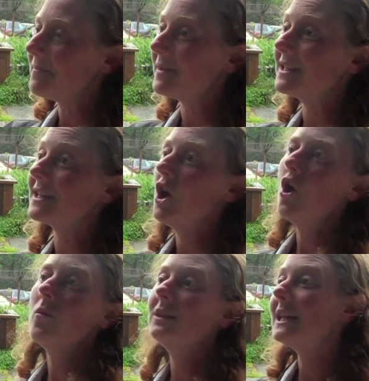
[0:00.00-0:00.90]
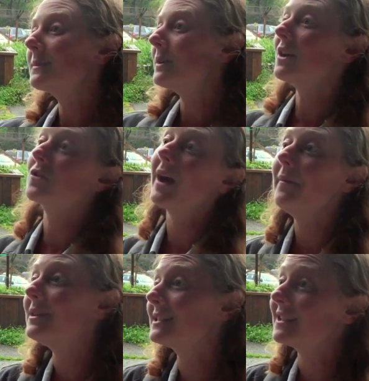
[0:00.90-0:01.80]
step is, well, let's bring our
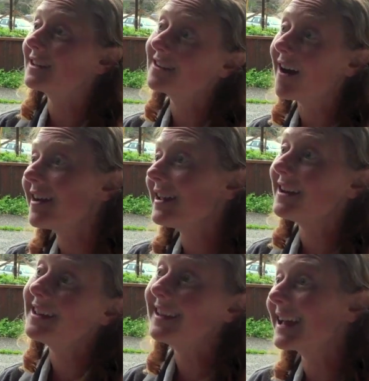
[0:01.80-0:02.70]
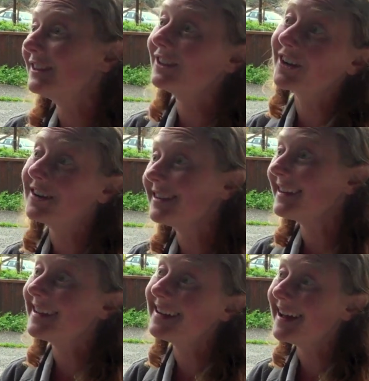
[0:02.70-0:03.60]
grandmas to the garden and like learn
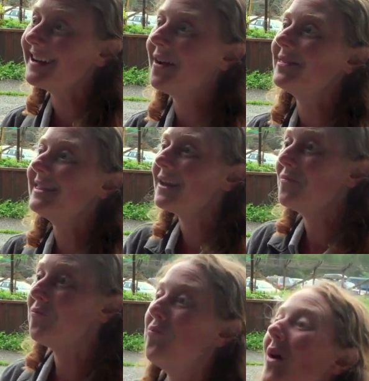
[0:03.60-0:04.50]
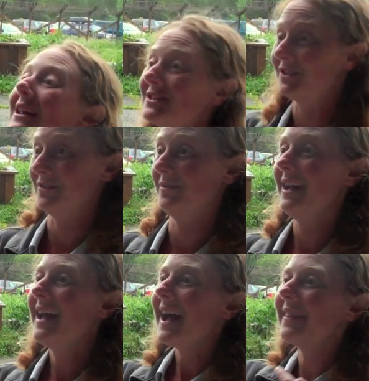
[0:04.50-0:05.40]
da-da-da, you know, and then they want to.
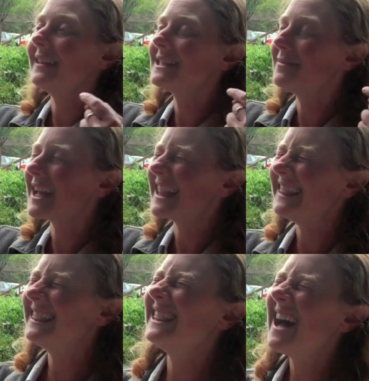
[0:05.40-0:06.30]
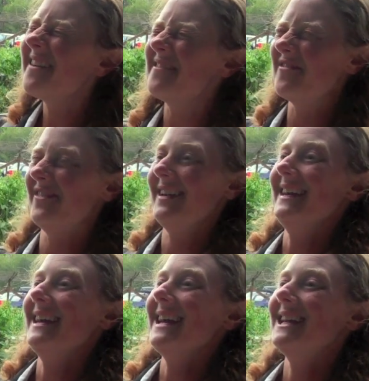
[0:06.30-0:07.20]
I think that's something I
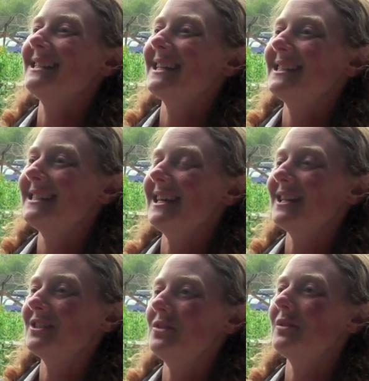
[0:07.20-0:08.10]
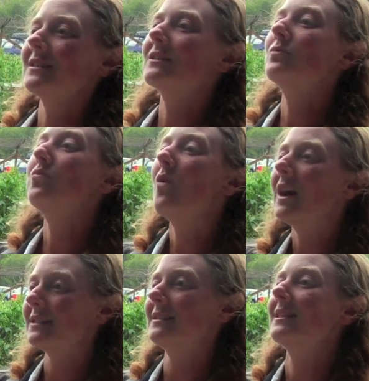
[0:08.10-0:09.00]
love, is that seeing students
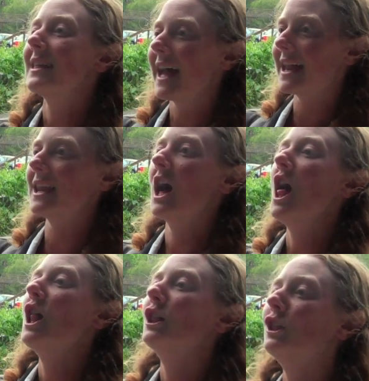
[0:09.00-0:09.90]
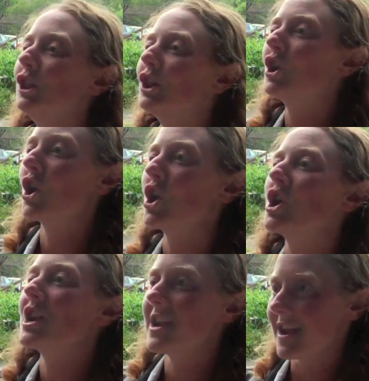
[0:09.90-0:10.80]
want to then
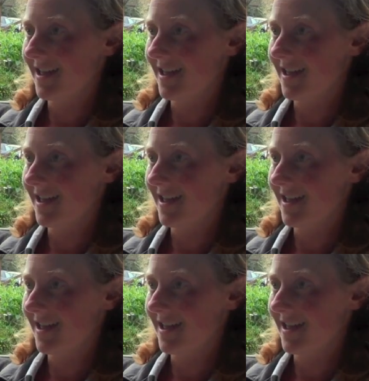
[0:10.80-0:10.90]
learn